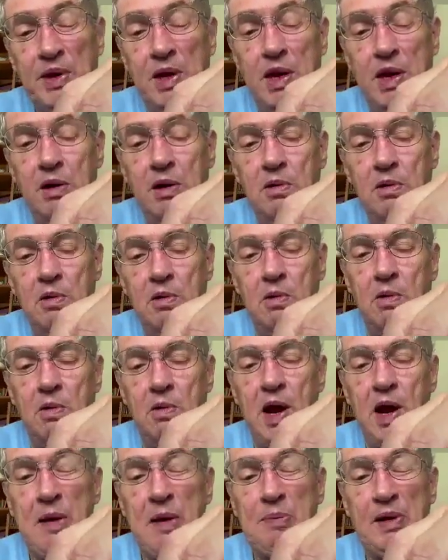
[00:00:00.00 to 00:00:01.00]
and
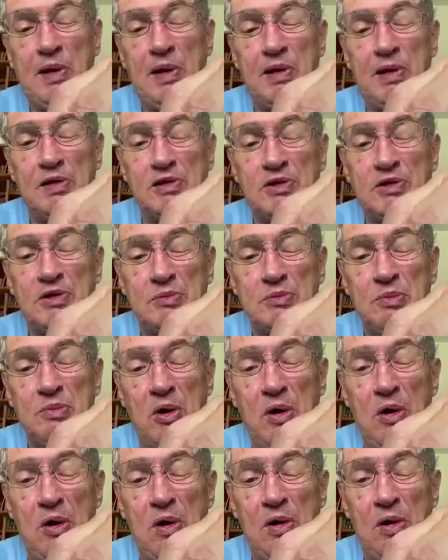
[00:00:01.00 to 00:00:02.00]
wrap a
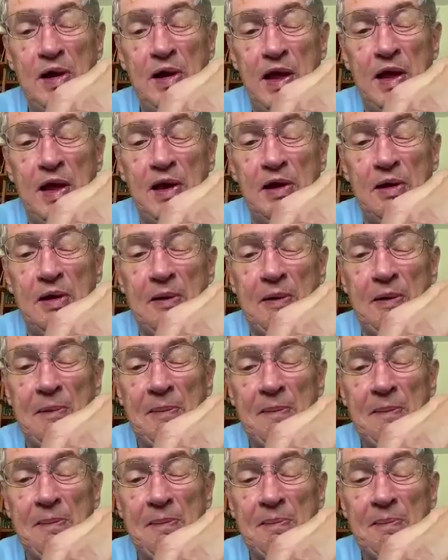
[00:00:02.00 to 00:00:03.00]
small head
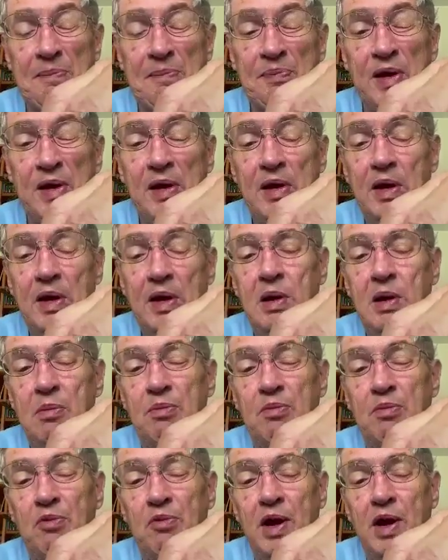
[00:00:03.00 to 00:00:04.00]

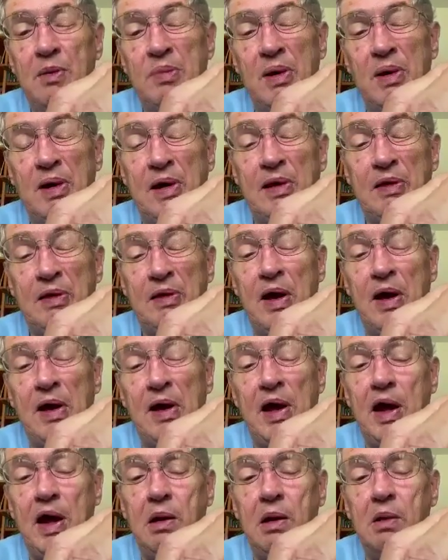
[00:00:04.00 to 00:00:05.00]
right behind the
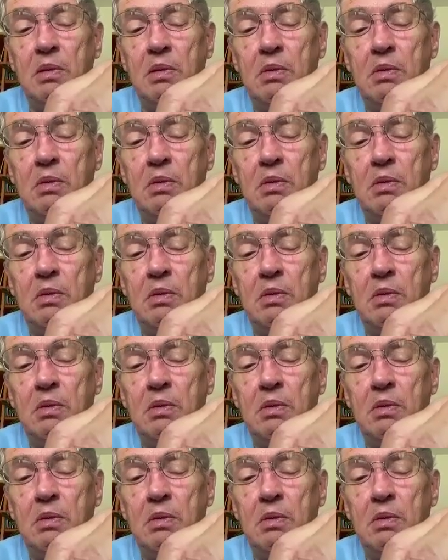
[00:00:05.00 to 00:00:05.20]
eye.